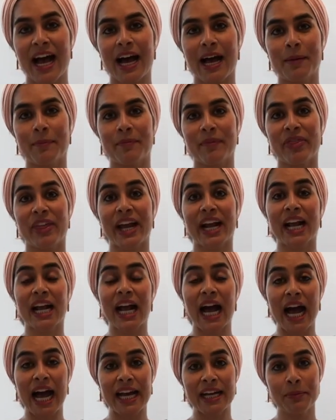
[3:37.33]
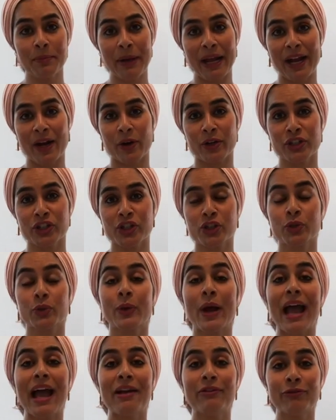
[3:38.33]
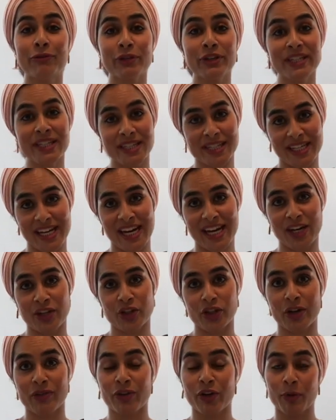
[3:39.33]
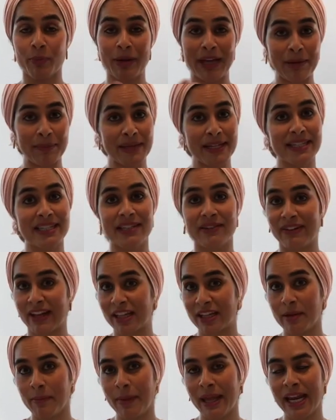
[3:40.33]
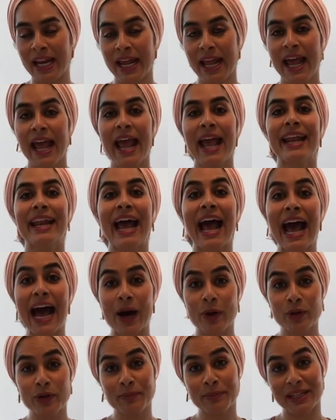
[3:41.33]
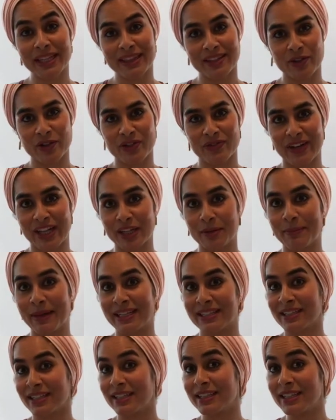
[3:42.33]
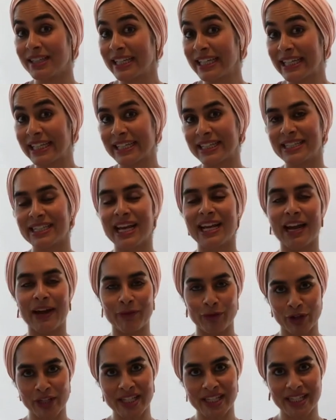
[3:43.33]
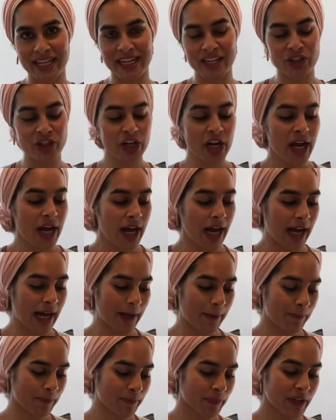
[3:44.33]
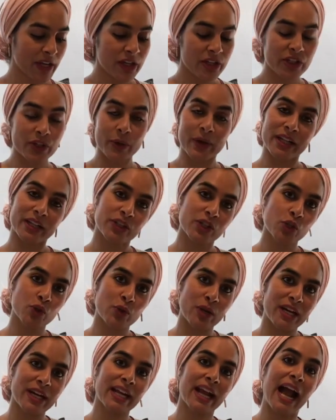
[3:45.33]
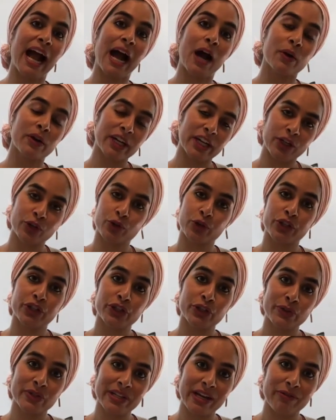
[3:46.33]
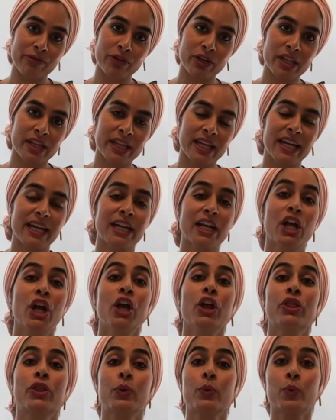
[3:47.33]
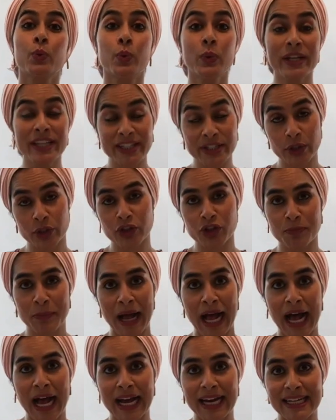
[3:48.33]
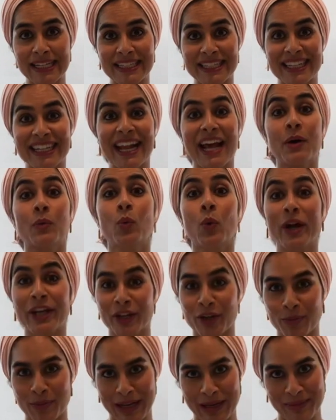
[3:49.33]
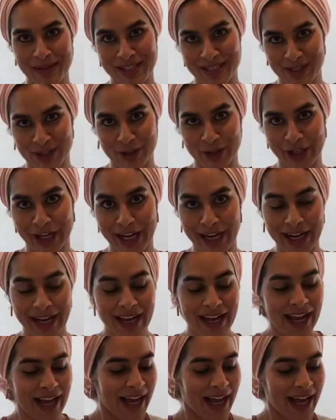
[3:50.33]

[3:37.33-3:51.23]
that guide parents through every stage of their baby's development and how to meet their developmental needs at every stage. So illustrating how to introduce everything, the research behind it, and what your baby's learning.